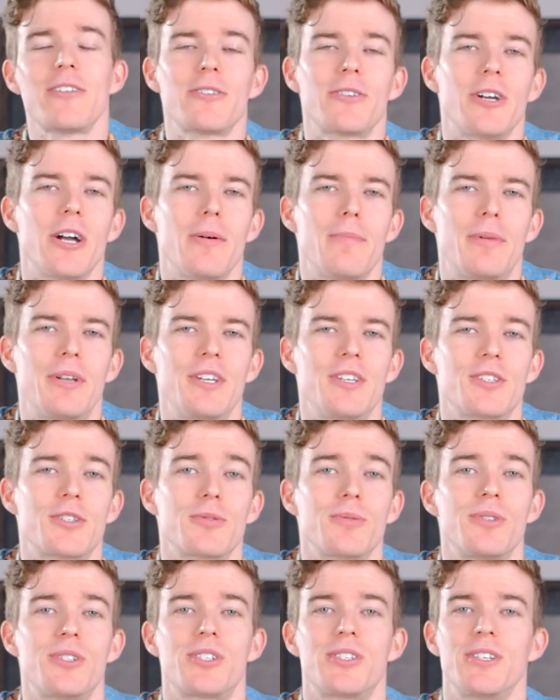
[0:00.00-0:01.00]
other companies
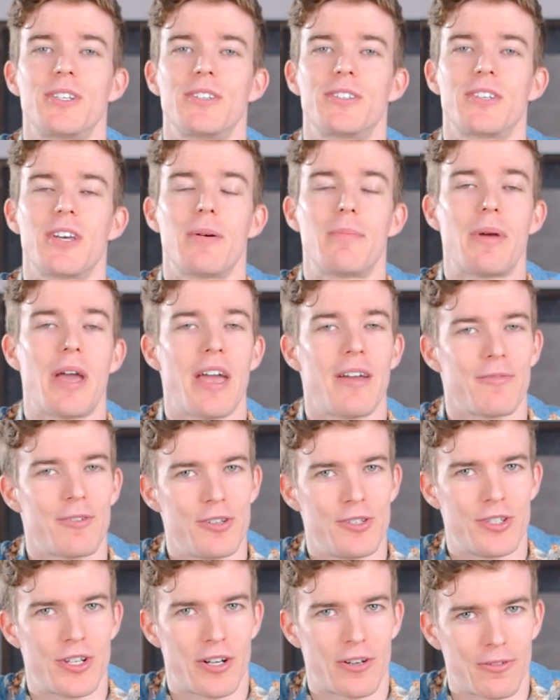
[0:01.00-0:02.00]
switch things up
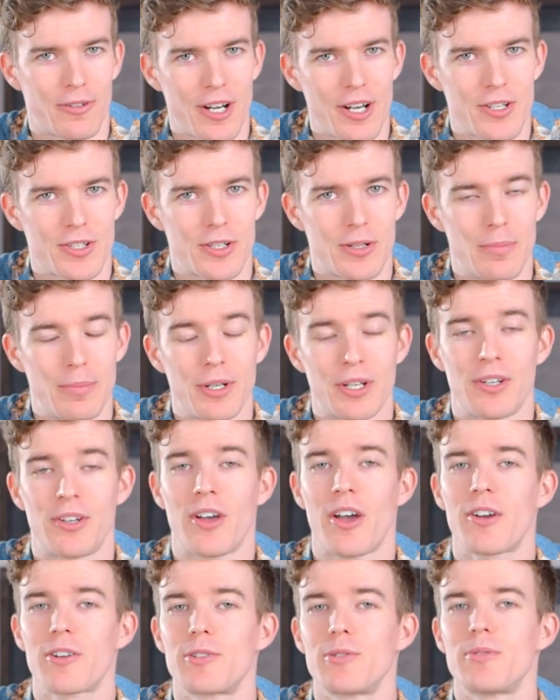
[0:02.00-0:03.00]
every generation, but
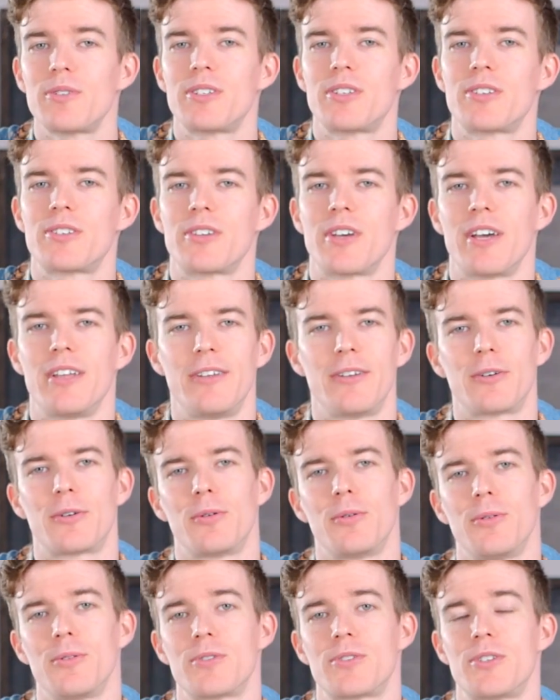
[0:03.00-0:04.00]
Noctua designed their
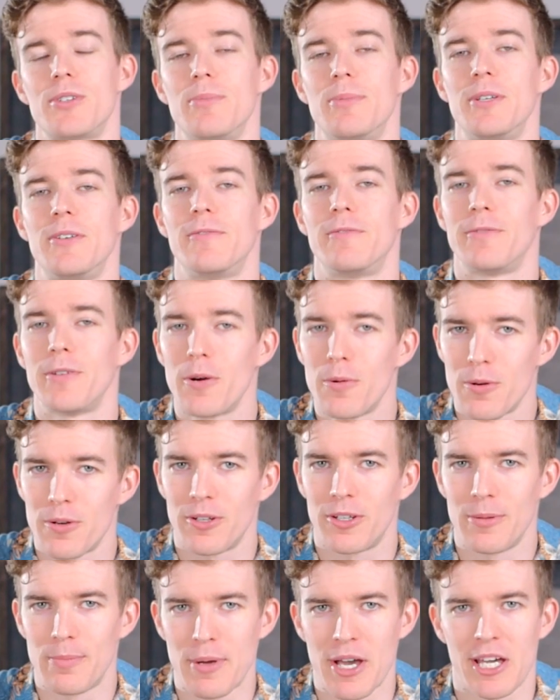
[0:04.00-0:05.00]
coolers to be
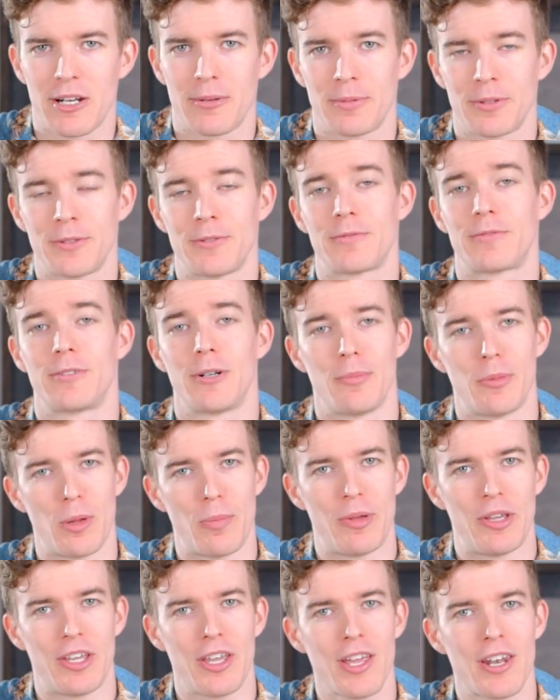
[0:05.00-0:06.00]
forward compatible from the
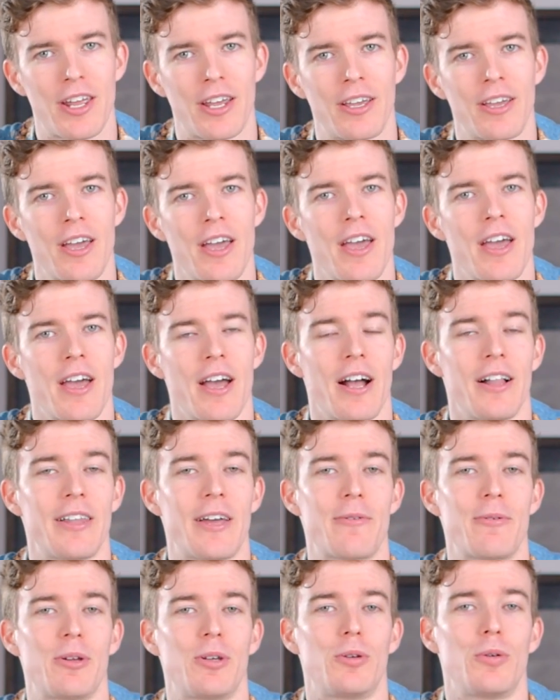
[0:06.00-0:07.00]
beginning,
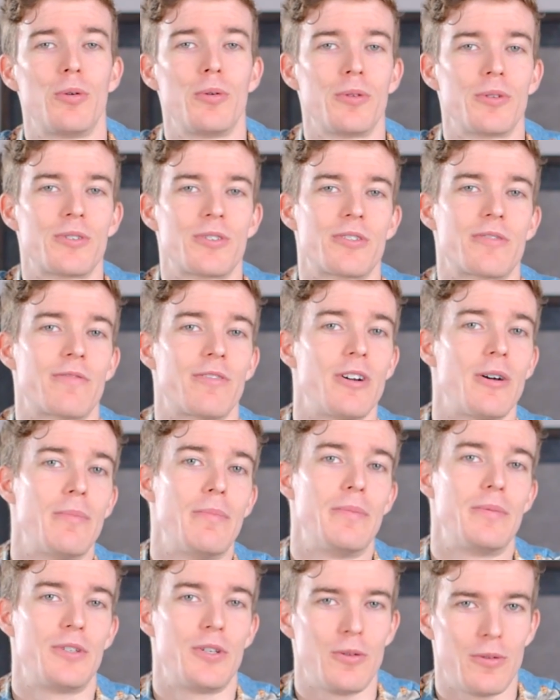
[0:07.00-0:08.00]
allowing coolers
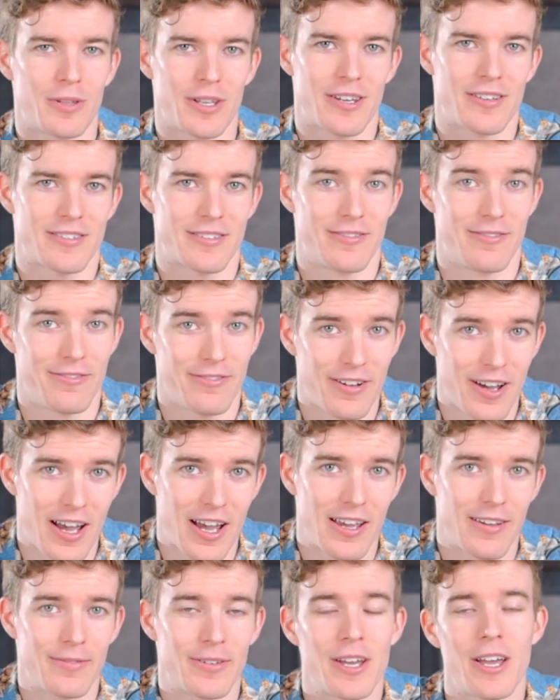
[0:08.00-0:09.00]
from
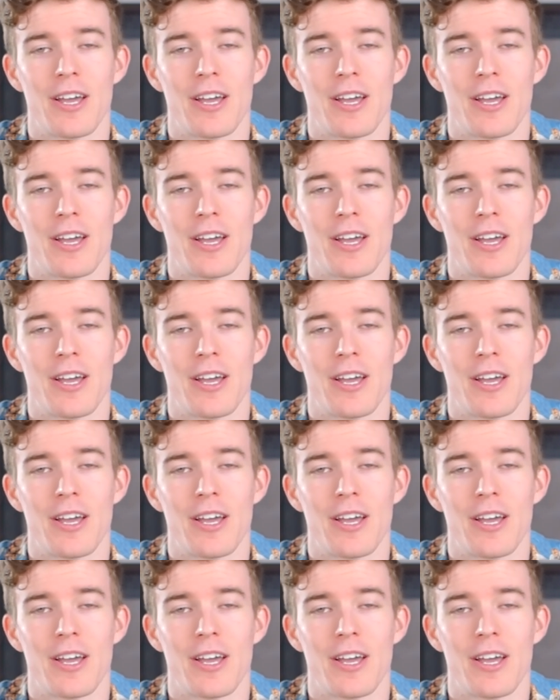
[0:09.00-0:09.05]
2005